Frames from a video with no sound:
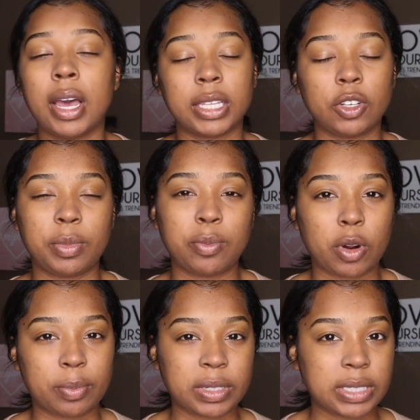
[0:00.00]
a little bit
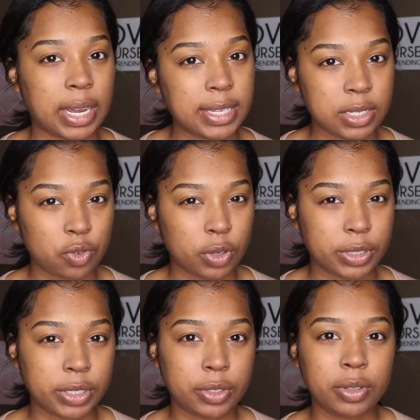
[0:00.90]
more precise in order
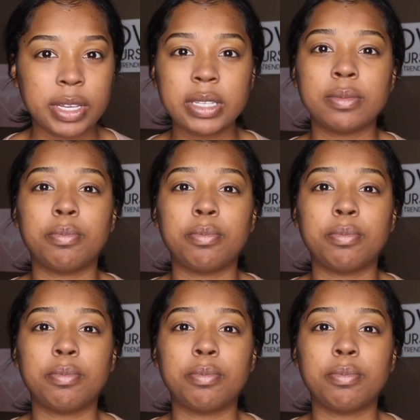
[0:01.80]
to do this,